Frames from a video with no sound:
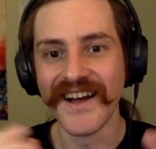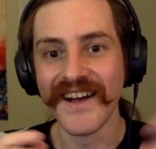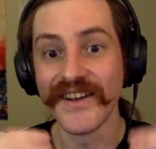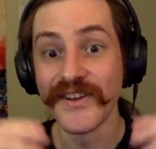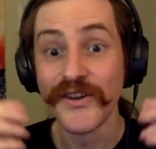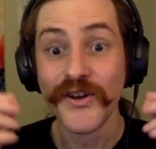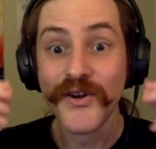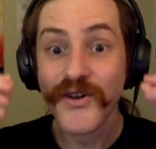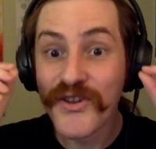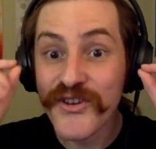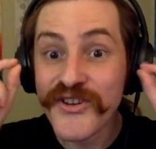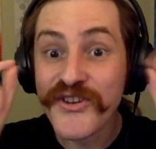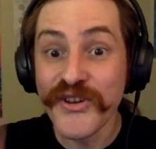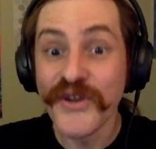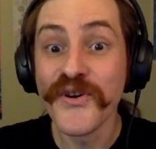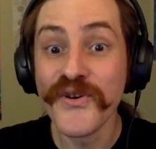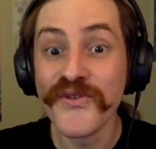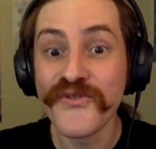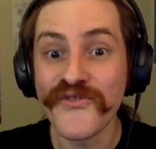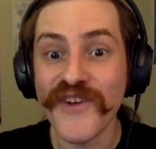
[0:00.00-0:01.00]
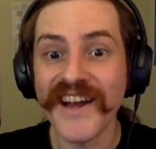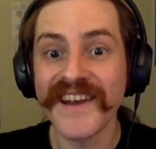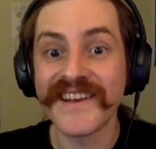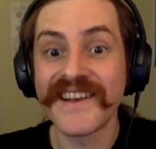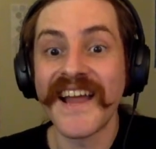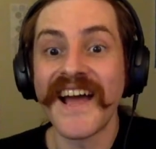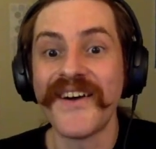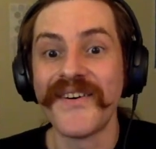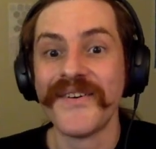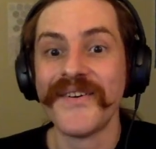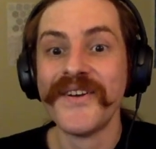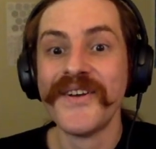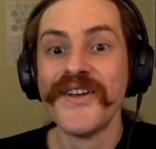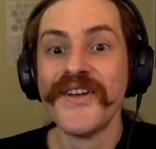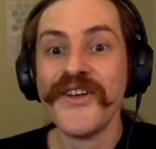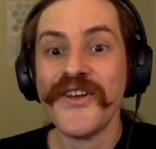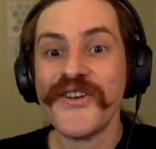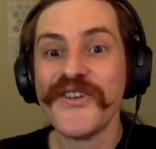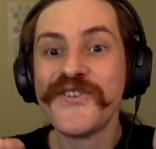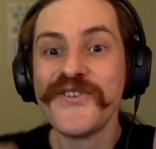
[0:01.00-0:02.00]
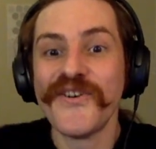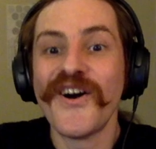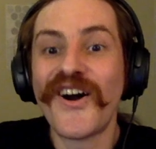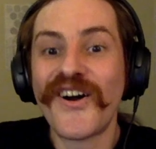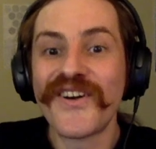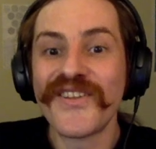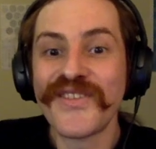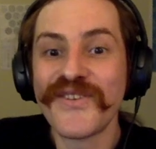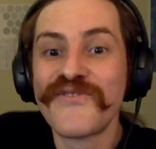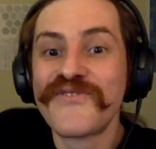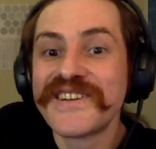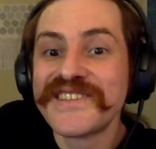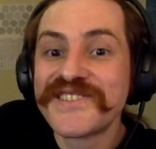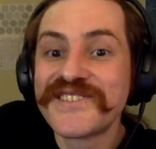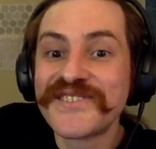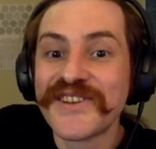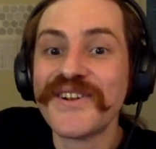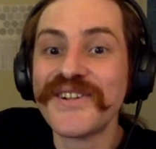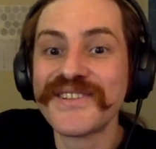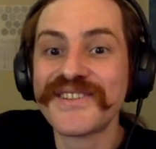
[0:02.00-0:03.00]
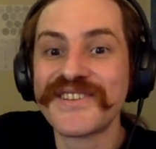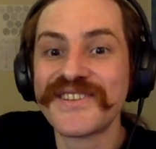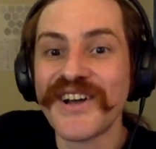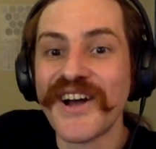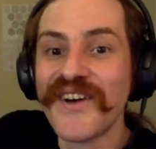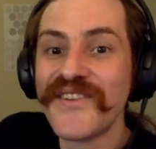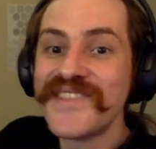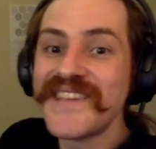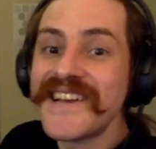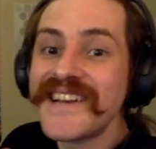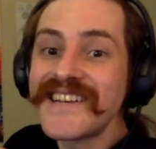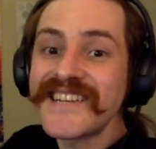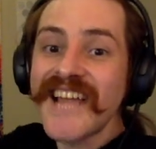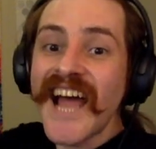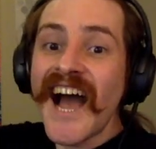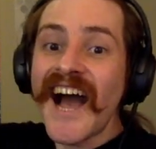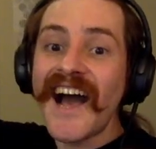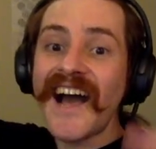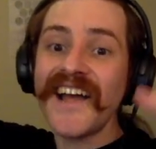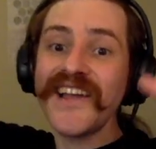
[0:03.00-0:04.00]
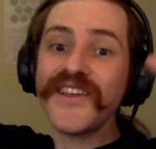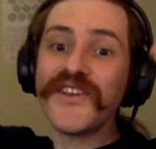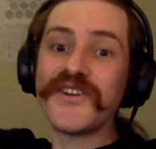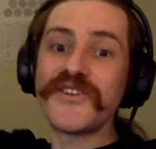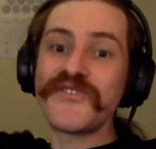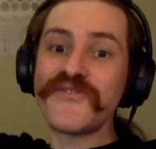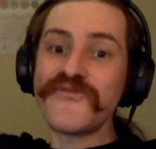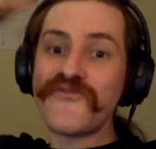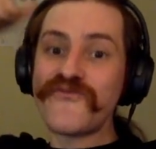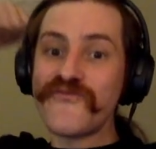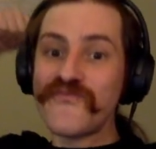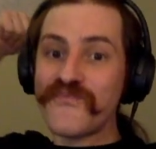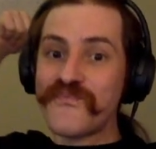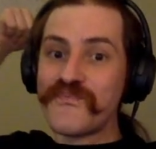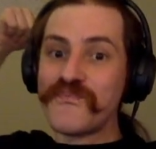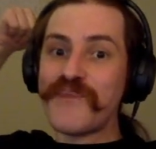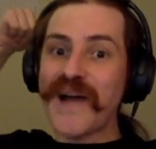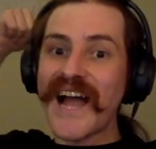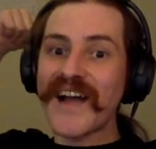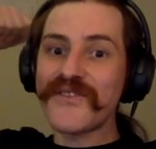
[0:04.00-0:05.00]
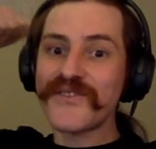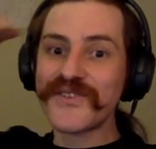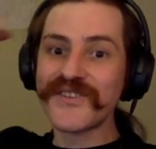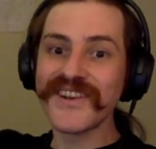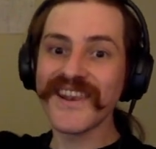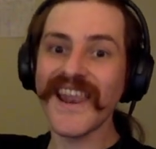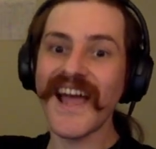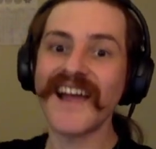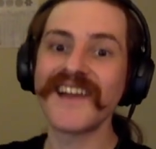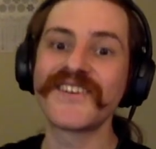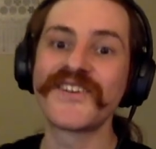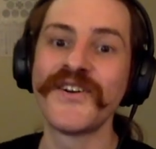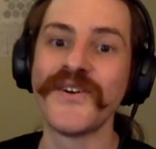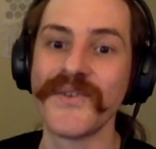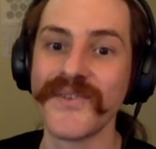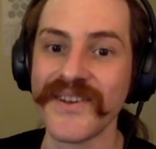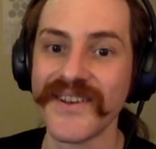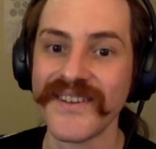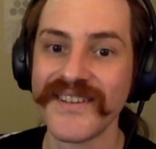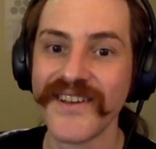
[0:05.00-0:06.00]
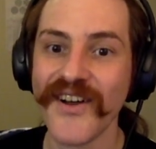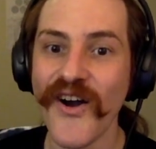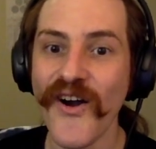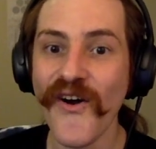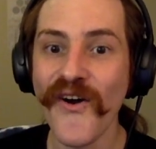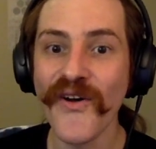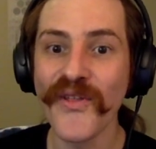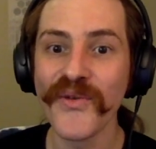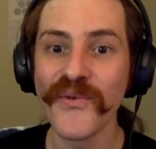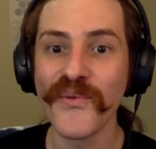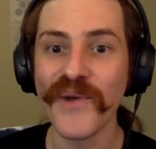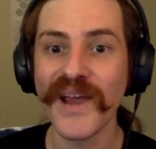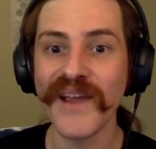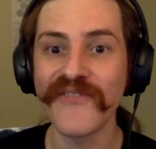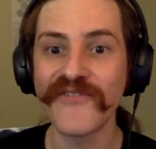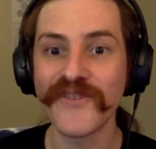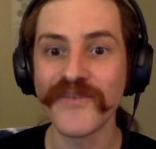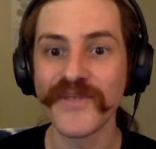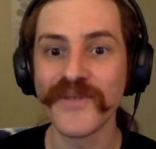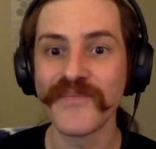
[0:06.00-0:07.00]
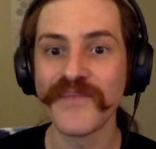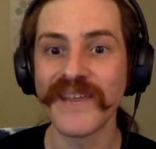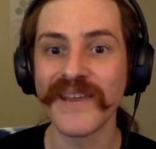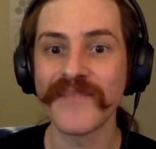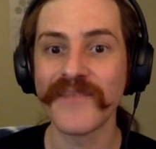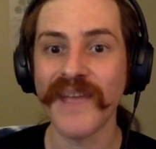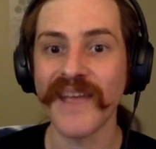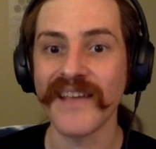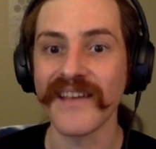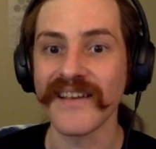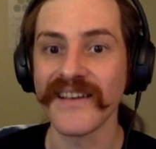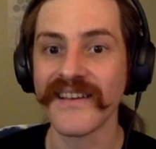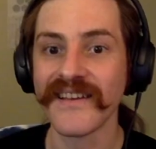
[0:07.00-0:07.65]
You right now, you are the result of the entire backward light cone, all the way from the Big Bang,